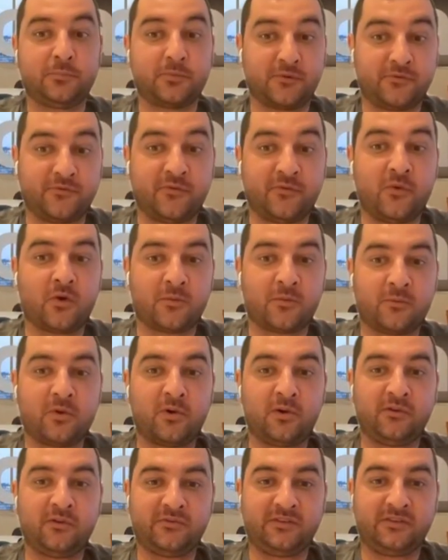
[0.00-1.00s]
to perform
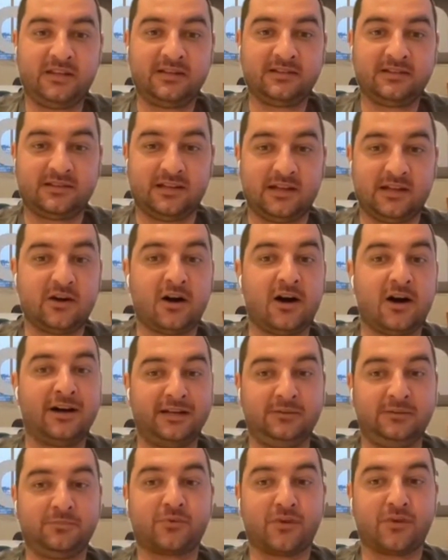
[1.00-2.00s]
all of these like
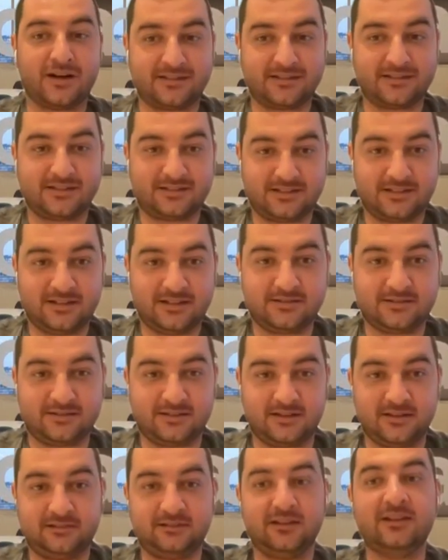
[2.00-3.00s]
audit
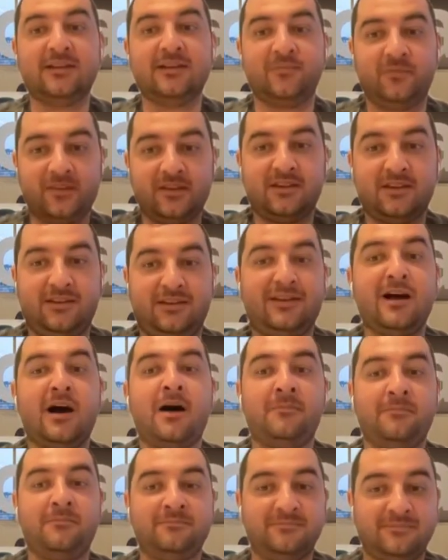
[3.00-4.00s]
processes that
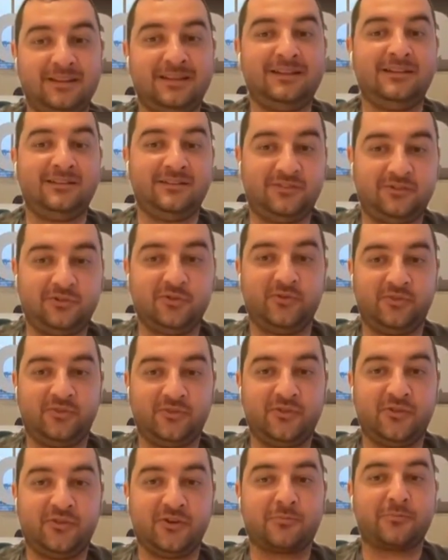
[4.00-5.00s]
come into
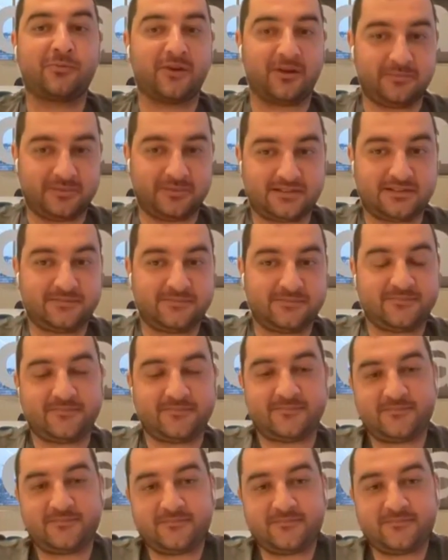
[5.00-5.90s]
their premise.